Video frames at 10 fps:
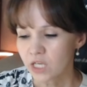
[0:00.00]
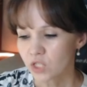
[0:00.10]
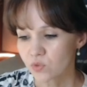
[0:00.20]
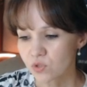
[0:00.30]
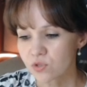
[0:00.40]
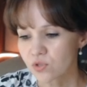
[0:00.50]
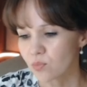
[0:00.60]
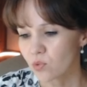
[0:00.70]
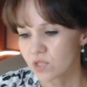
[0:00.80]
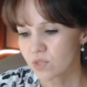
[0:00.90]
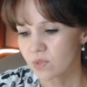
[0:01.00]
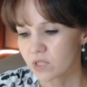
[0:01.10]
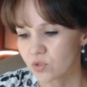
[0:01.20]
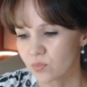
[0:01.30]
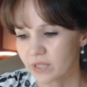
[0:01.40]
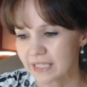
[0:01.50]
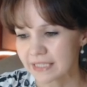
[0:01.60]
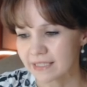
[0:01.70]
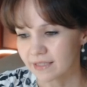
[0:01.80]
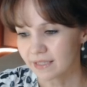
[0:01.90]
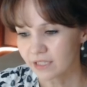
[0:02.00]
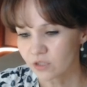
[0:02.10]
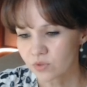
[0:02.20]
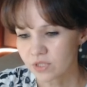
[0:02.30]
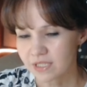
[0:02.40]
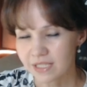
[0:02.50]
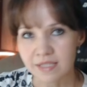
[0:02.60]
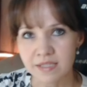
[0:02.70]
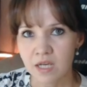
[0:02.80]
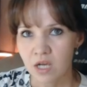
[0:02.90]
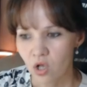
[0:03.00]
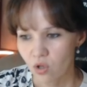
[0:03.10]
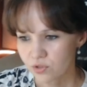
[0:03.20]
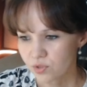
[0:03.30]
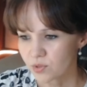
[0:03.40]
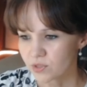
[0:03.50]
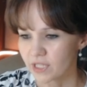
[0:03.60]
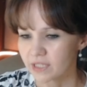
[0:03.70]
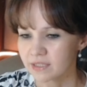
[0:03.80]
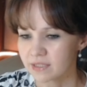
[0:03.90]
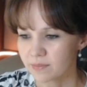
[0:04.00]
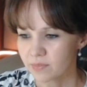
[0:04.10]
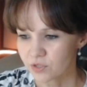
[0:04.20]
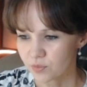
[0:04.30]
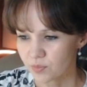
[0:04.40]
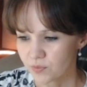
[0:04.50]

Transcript: It was also possible to play knight e to c6, also protecting the bishop.